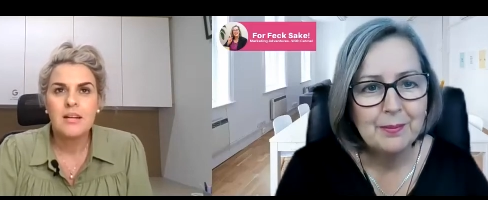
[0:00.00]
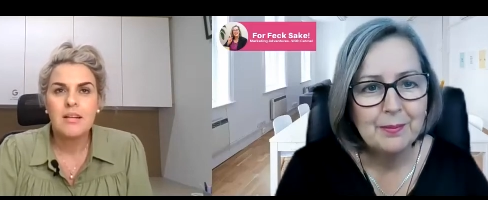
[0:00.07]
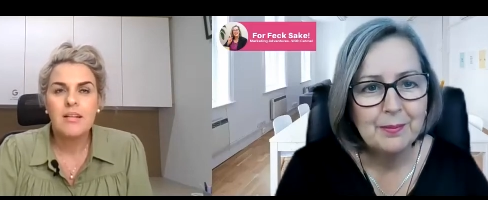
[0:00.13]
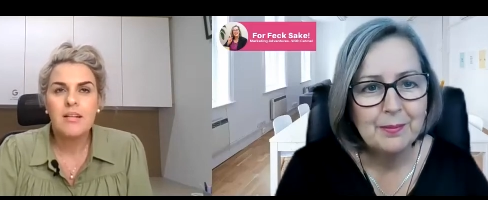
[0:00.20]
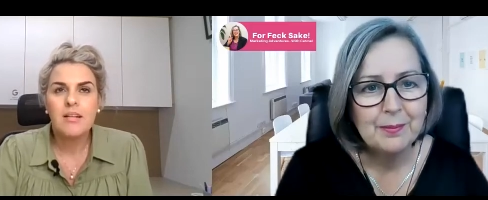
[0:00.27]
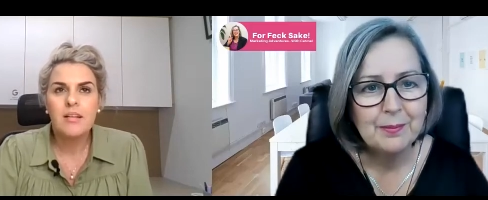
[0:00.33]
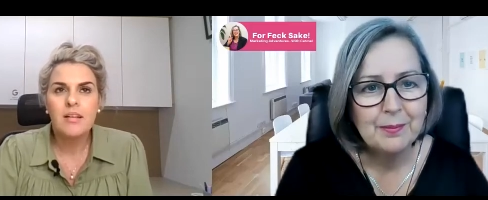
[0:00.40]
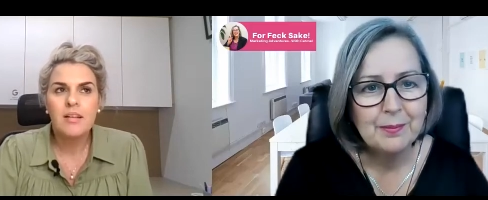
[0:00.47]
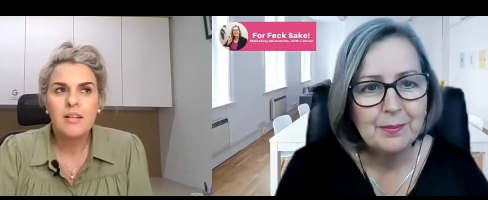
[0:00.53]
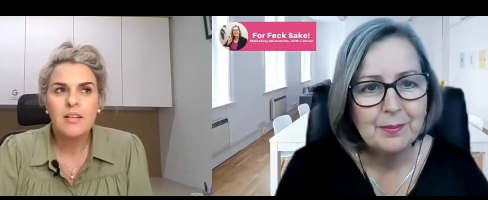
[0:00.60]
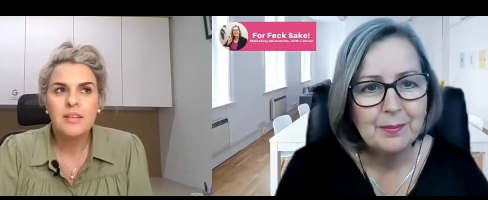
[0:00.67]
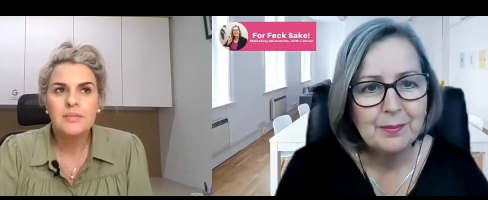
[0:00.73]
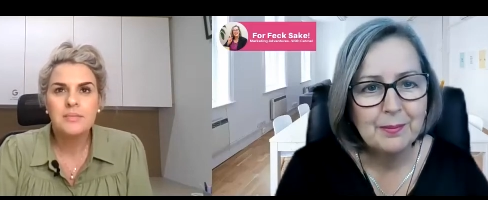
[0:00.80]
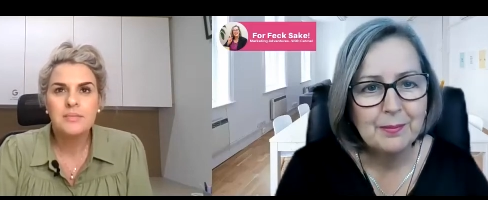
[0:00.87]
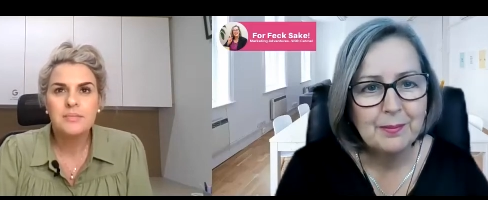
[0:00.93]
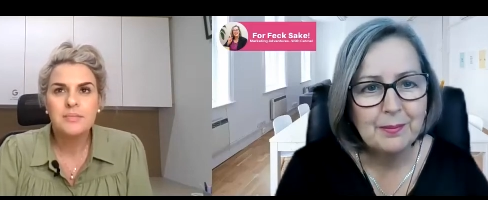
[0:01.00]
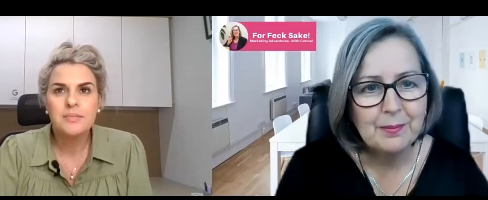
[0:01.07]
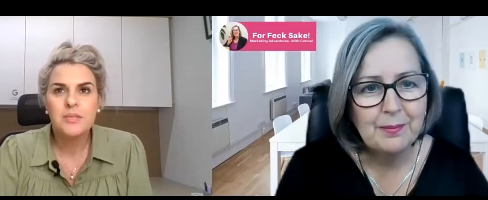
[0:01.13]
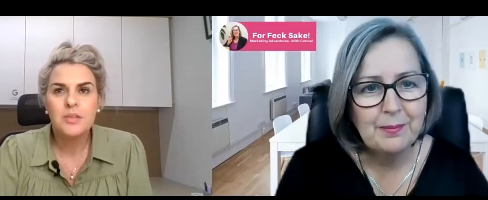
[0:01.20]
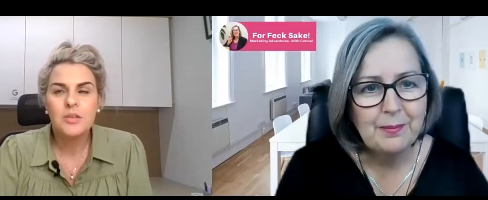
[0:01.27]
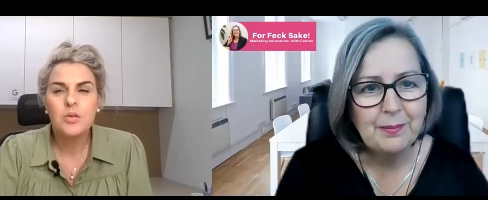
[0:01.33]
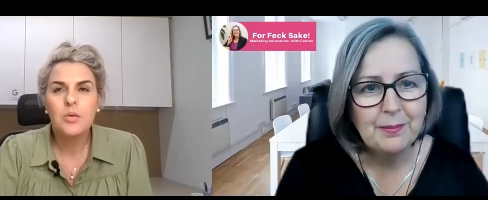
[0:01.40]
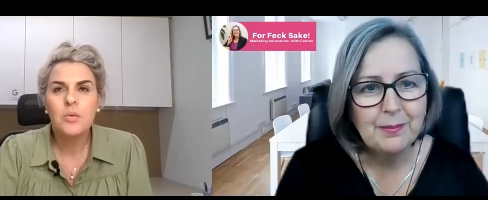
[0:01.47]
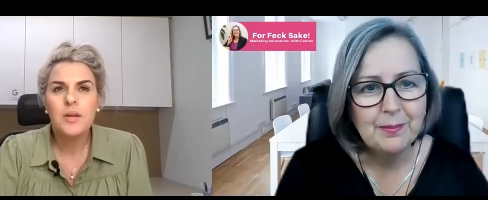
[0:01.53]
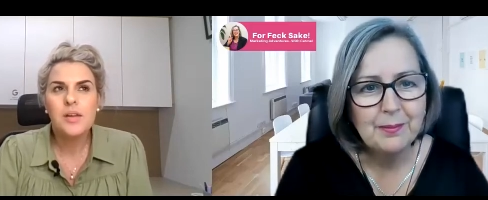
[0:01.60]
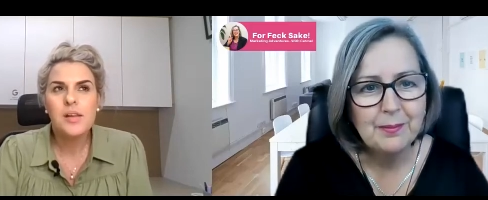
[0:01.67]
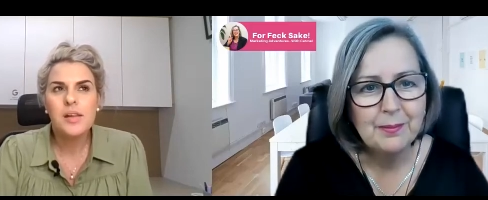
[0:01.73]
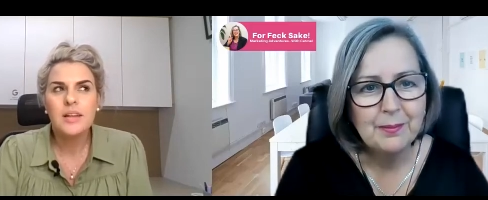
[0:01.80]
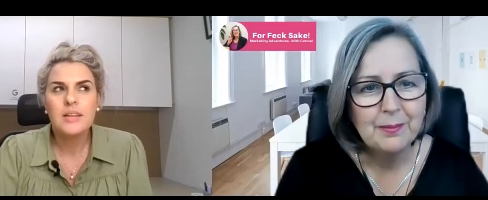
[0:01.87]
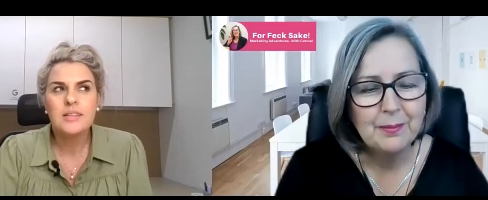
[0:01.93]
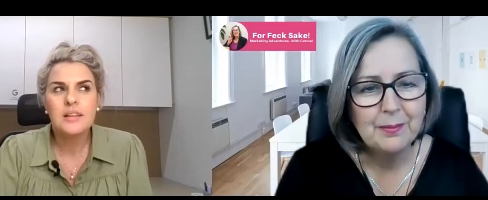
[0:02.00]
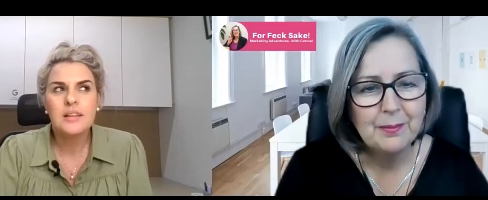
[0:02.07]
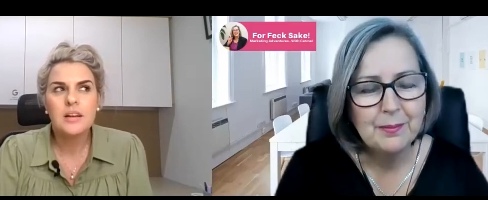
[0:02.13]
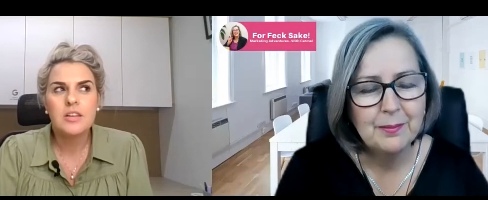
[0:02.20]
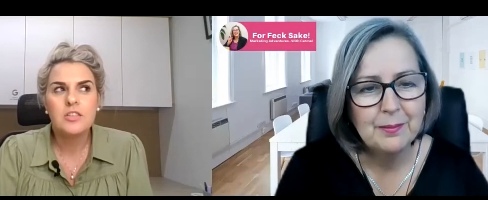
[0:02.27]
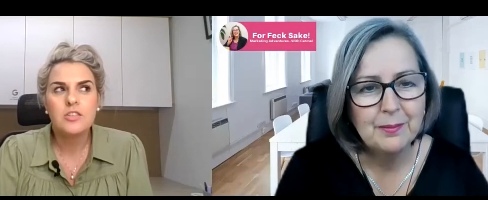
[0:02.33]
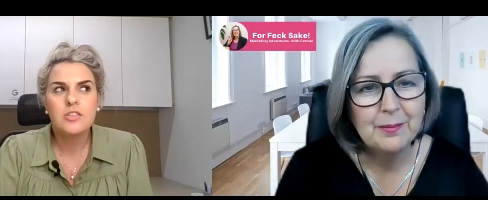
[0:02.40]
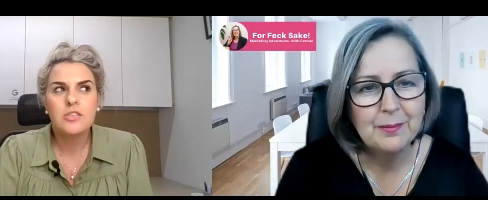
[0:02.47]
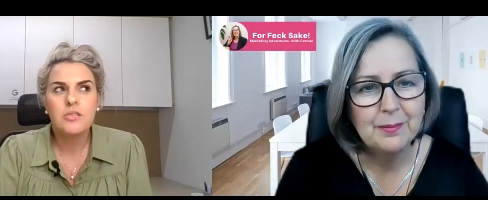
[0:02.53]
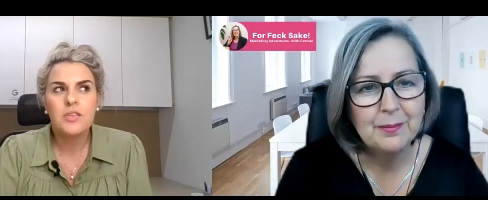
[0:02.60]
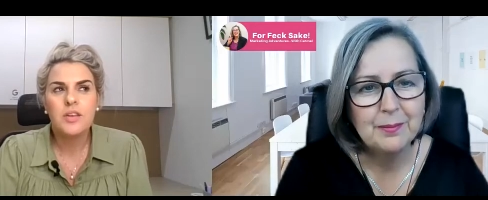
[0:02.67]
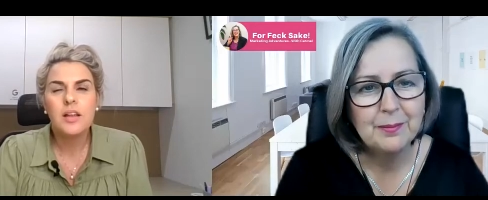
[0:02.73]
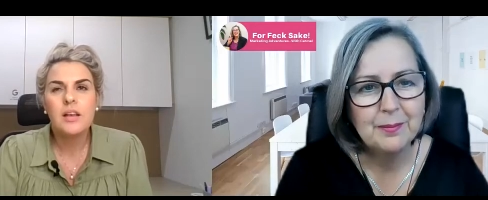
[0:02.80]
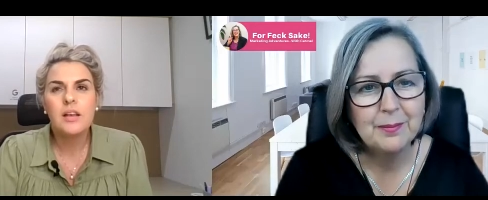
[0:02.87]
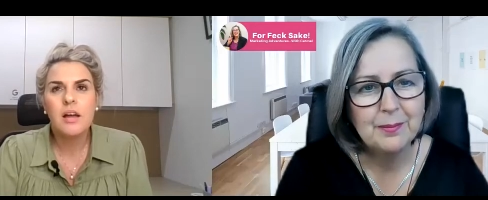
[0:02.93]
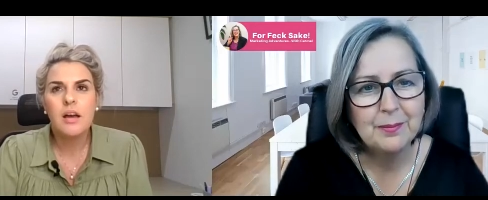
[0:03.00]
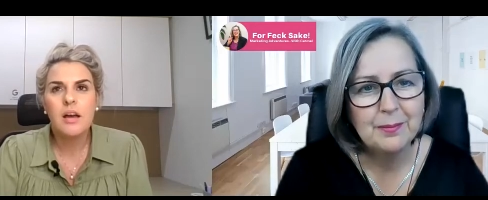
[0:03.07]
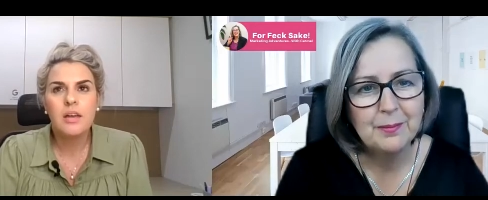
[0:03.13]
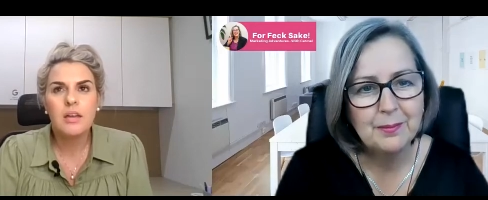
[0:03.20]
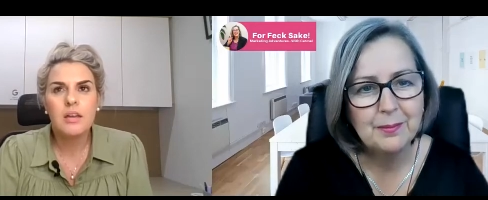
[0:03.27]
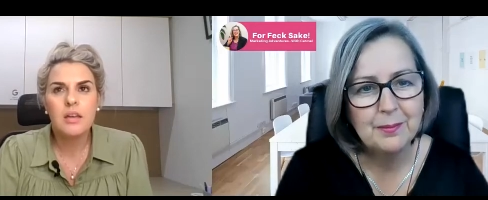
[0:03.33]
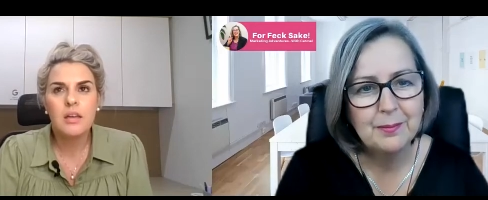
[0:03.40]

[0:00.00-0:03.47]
Speaker 1: Oh, what it is. Like I just feel like